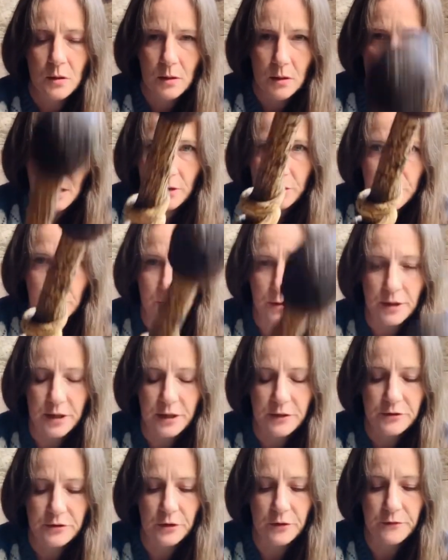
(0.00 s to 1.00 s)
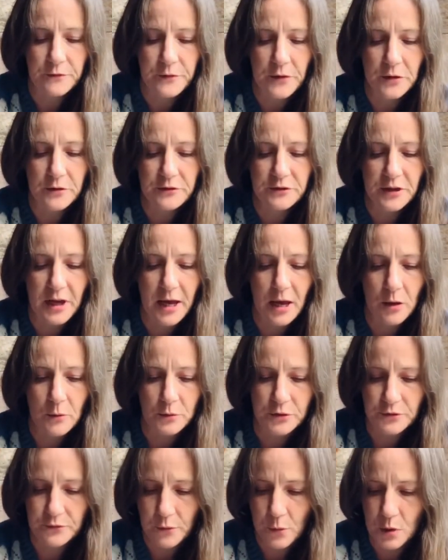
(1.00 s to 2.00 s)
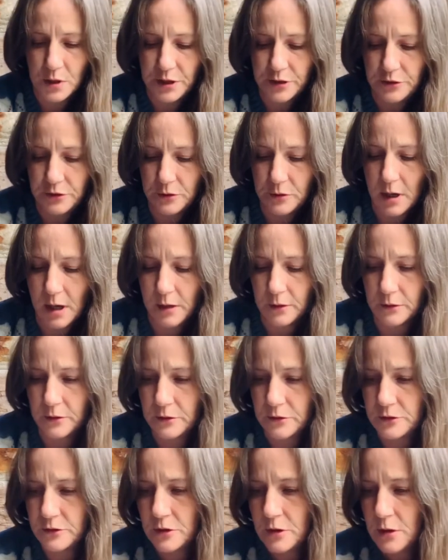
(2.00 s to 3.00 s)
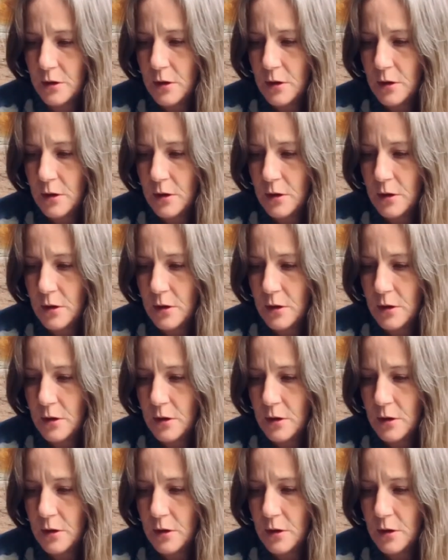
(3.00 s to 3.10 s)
and 30. So the first sale was $42.